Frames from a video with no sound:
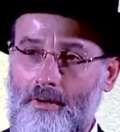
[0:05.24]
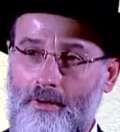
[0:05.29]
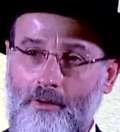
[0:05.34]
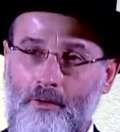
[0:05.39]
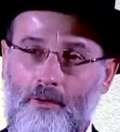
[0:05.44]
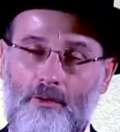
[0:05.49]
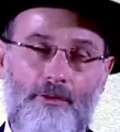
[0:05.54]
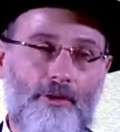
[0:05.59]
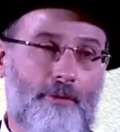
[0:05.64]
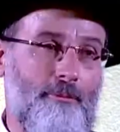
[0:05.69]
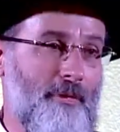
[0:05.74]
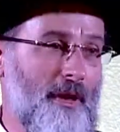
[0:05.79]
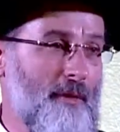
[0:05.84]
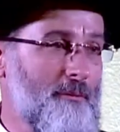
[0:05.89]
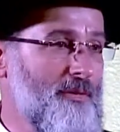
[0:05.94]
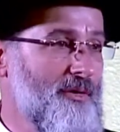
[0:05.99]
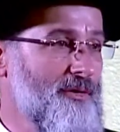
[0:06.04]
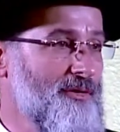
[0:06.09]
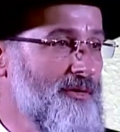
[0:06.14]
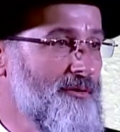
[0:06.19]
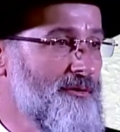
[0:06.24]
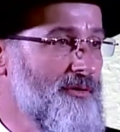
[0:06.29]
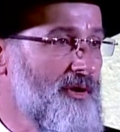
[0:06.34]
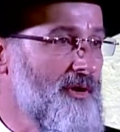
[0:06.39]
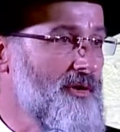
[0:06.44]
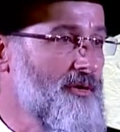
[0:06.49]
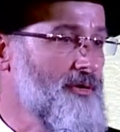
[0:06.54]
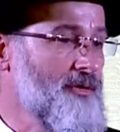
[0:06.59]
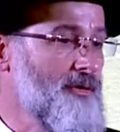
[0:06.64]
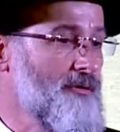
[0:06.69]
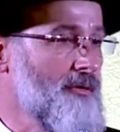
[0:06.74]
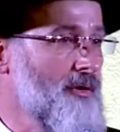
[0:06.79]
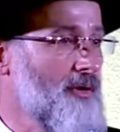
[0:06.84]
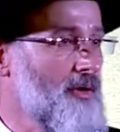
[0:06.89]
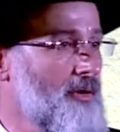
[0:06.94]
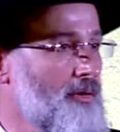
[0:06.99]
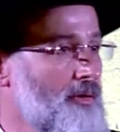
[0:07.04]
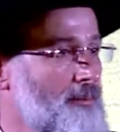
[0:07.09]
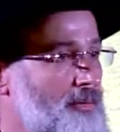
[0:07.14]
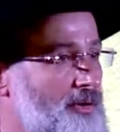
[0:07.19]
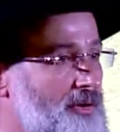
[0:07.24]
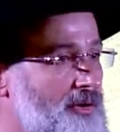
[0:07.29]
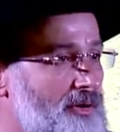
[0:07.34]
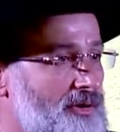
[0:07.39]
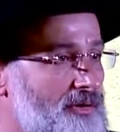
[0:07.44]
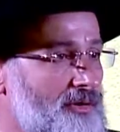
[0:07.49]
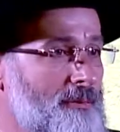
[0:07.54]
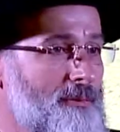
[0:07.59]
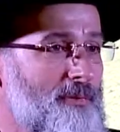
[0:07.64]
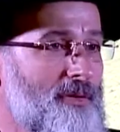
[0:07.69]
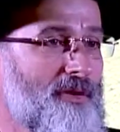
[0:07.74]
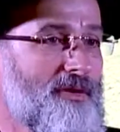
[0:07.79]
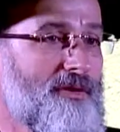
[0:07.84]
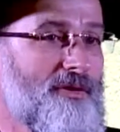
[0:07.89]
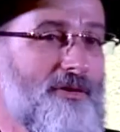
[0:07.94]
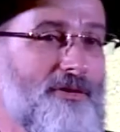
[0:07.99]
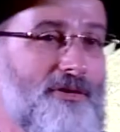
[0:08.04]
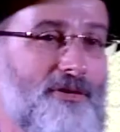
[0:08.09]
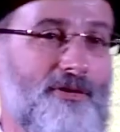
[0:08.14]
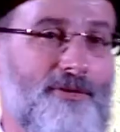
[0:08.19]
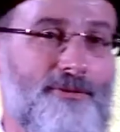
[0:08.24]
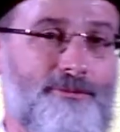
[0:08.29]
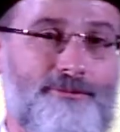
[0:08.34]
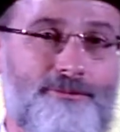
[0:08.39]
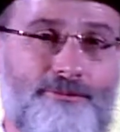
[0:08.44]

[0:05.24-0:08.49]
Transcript: all the members of Dirshu and all the participants.